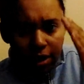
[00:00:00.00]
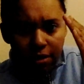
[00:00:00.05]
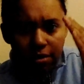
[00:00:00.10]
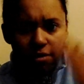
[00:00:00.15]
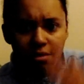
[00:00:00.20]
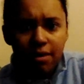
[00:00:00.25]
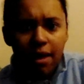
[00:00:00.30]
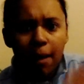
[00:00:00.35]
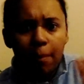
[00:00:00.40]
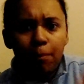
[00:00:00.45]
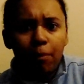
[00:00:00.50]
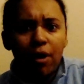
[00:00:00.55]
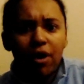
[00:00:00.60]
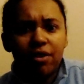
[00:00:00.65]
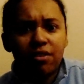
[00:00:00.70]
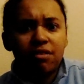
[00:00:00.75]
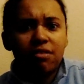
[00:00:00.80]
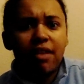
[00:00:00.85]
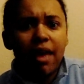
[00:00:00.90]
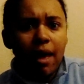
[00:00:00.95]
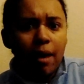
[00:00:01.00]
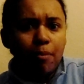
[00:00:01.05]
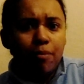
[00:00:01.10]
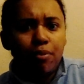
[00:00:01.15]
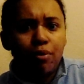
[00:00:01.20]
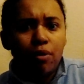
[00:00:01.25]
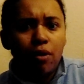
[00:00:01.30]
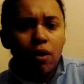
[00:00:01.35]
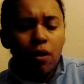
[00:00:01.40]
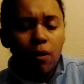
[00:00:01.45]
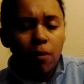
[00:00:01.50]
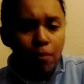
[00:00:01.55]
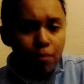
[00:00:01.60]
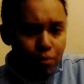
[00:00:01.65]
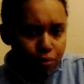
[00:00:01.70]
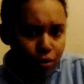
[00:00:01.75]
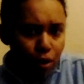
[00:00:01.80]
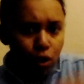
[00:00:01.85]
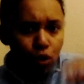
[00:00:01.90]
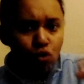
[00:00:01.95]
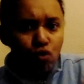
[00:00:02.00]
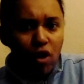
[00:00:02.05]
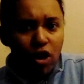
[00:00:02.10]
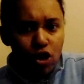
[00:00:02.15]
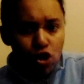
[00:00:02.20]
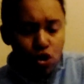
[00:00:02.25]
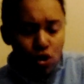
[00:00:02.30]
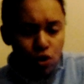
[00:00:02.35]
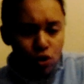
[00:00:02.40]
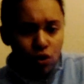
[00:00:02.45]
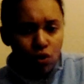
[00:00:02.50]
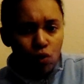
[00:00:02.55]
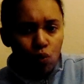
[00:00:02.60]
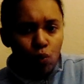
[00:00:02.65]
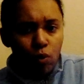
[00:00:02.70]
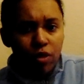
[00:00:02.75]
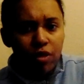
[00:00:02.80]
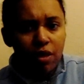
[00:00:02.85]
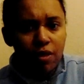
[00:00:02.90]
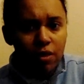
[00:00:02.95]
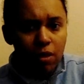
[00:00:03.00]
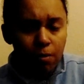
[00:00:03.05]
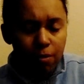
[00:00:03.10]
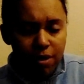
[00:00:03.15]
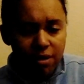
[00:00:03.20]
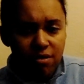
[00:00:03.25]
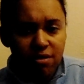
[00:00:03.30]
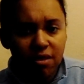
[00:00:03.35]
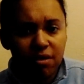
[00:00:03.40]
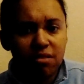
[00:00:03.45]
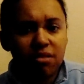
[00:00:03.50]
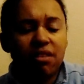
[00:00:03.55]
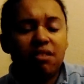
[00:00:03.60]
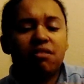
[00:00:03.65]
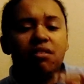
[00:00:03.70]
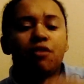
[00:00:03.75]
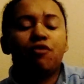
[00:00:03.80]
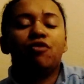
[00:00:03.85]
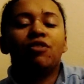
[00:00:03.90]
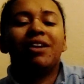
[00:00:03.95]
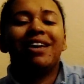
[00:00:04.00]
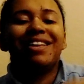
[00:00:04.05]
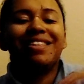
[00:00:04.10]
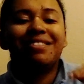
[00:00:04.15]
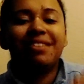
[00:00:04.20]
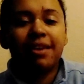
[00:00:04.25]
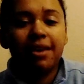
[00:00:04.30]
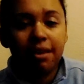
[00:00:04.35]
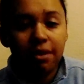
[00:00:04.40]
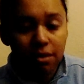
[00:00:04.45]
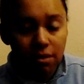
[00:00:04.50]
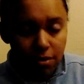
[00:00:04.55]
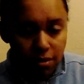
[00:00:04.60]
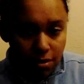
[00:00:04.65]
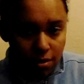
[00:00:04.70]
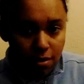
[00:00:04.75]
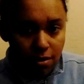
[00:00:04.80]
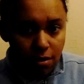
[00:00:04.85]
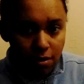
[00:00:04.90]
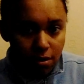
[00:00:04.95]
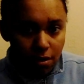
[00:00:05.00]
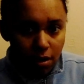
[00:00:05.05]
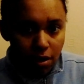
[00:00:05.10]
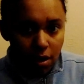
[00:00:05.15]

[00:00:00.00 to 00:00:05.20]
step-by-step progression within the business, these different tiers